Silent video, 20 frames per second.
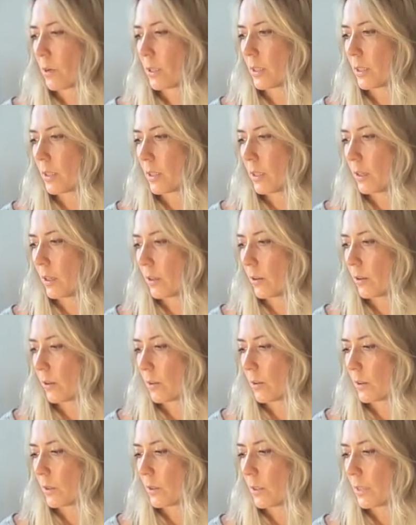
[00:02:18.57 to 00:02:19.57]
do
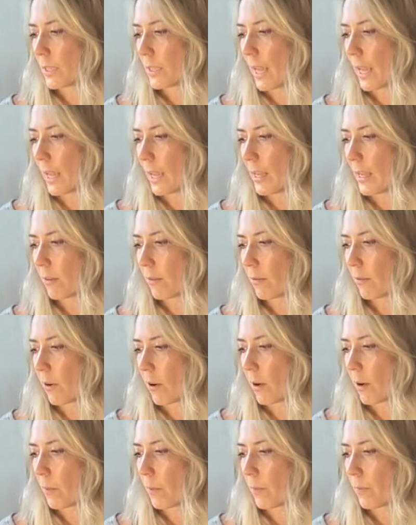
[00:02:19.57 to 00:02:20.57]
you take
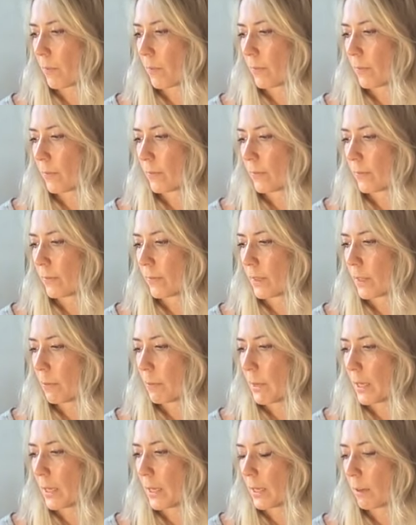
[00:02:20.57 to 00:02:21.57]
from the
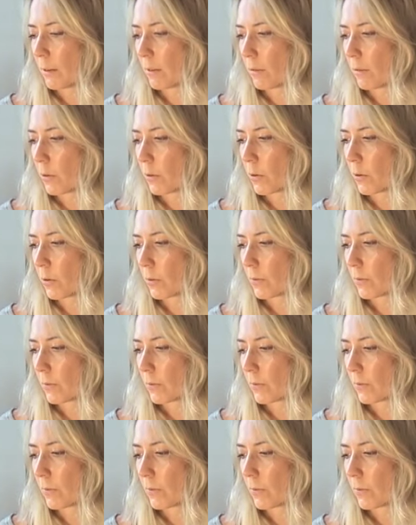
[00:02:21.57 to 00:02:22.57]
meaning
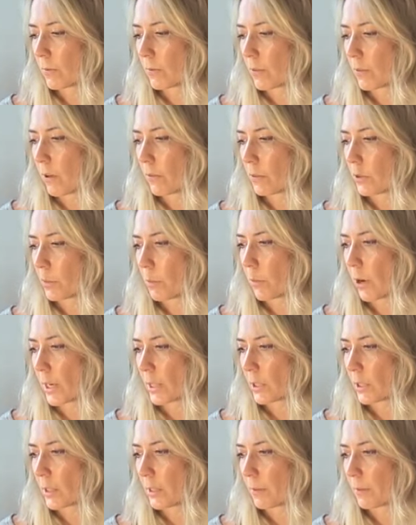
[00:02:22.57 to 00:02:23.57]
of
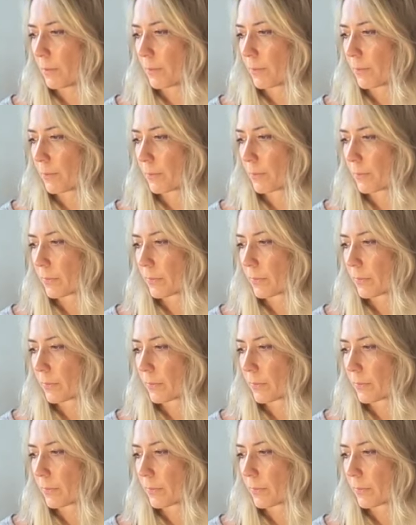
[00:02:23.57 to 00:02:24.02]
depression?